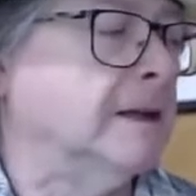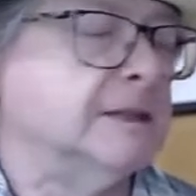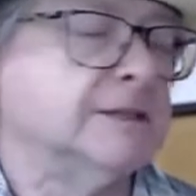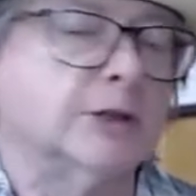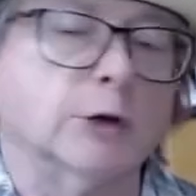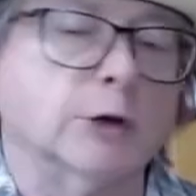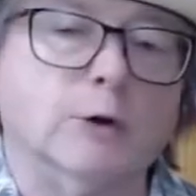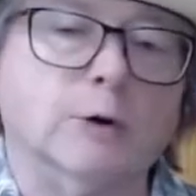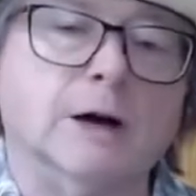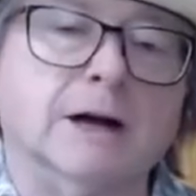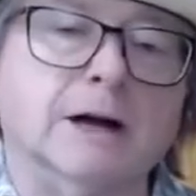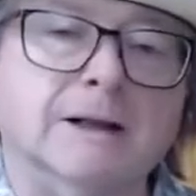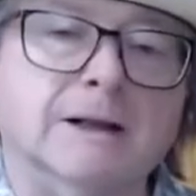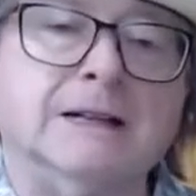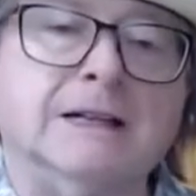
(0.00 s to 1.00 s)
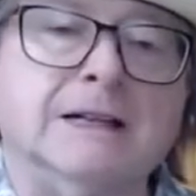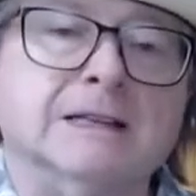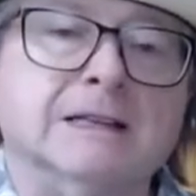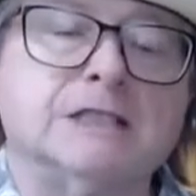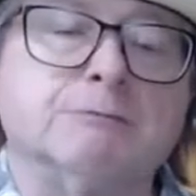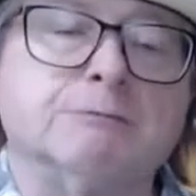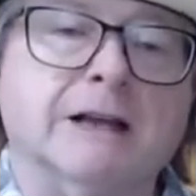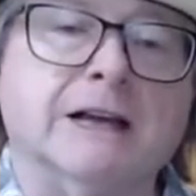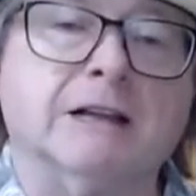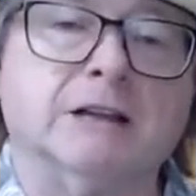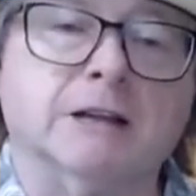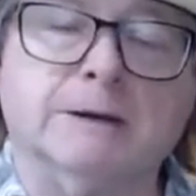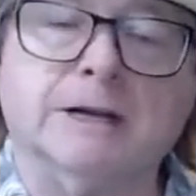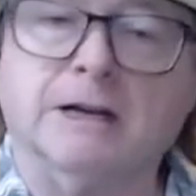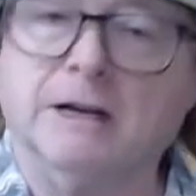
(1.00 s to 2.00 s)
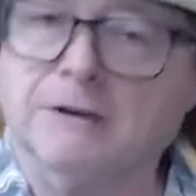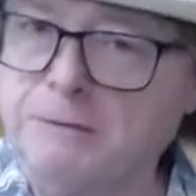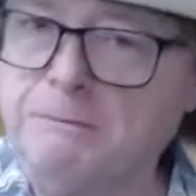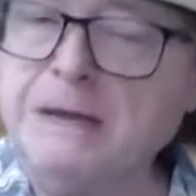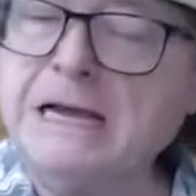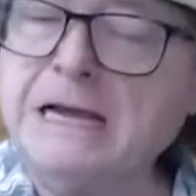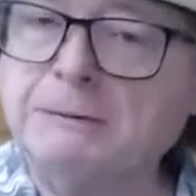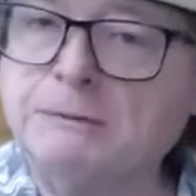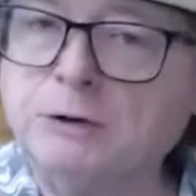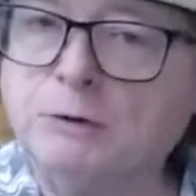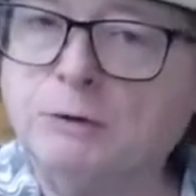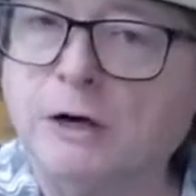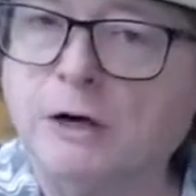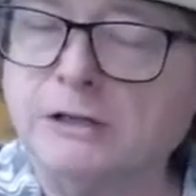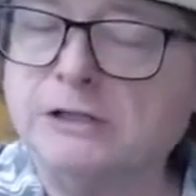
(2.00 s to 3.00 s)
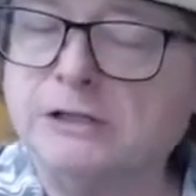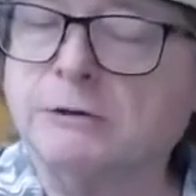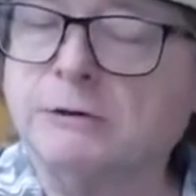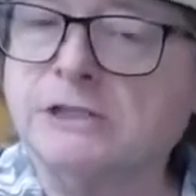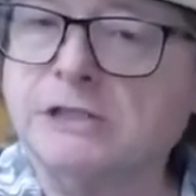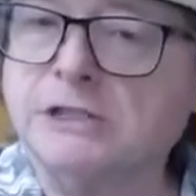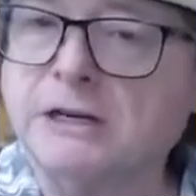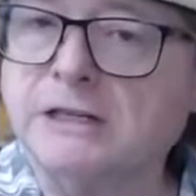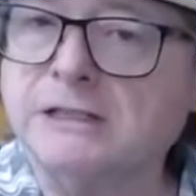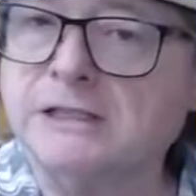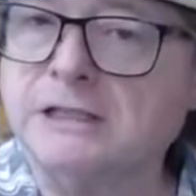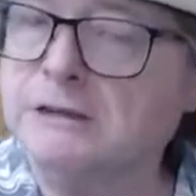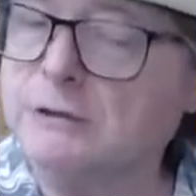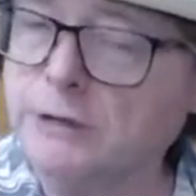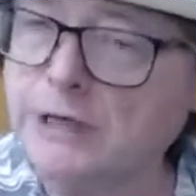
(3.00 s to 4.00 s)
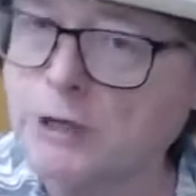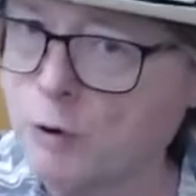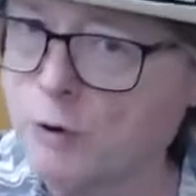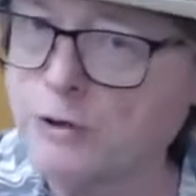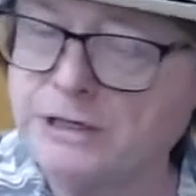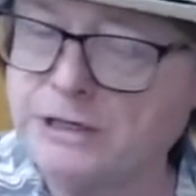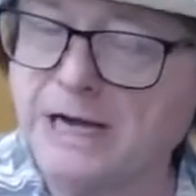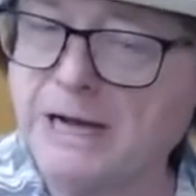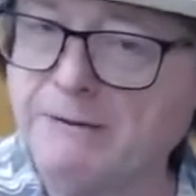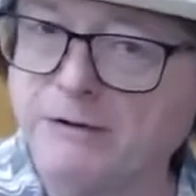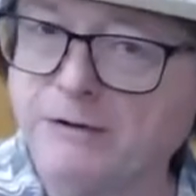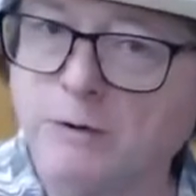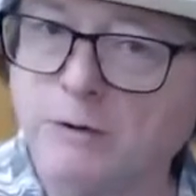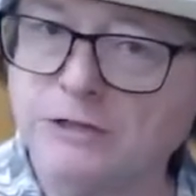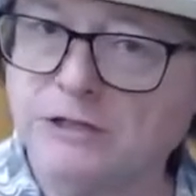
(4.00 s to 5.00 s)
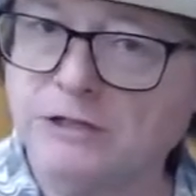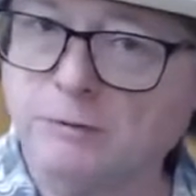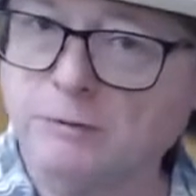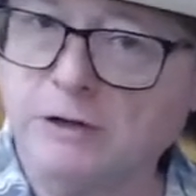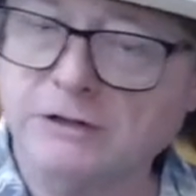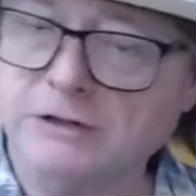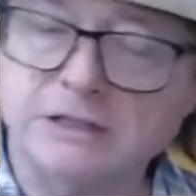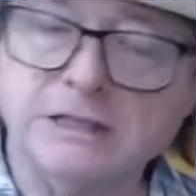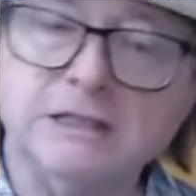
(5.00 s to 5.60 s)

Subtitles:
So let's play a little bit of the Peekaboo Waltz. So it's in 3/4 time, of course. It's a waltz.